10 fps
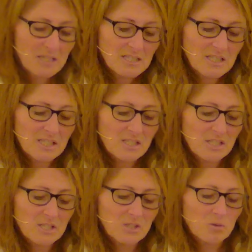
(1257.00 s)

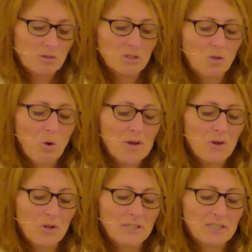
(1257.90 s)
citizens who are
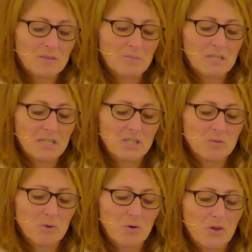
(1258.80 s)
loyal and committed
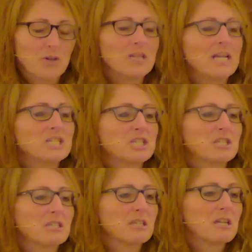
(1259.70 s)
to both our
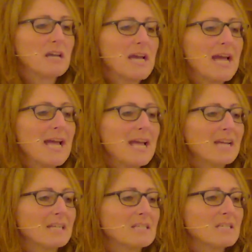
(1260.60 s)
nation
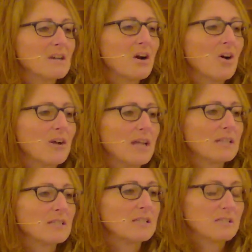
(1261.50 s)
and our
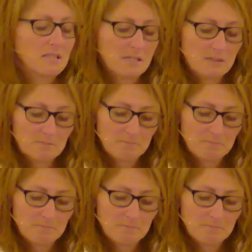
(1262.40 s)
ethnicity.